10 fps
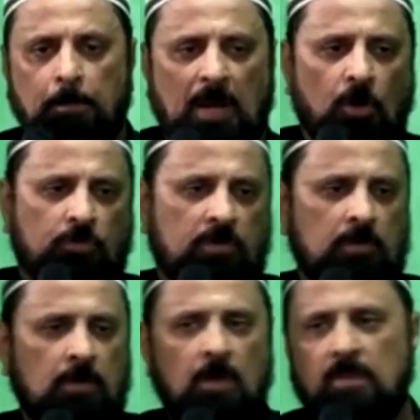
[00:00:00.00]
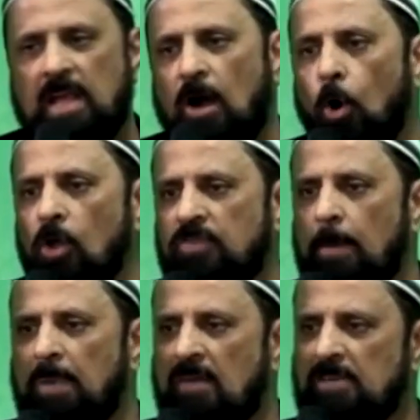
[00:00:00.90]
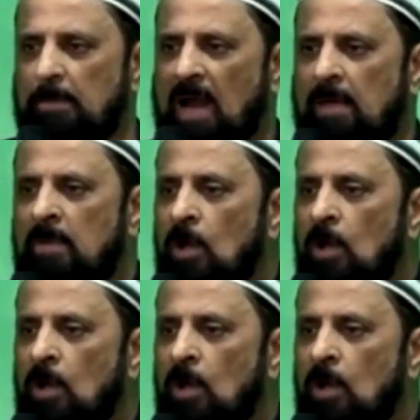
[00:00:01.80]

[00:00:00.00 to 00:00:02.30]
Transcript: Prayers. They are all same. Prophet Ibrahim,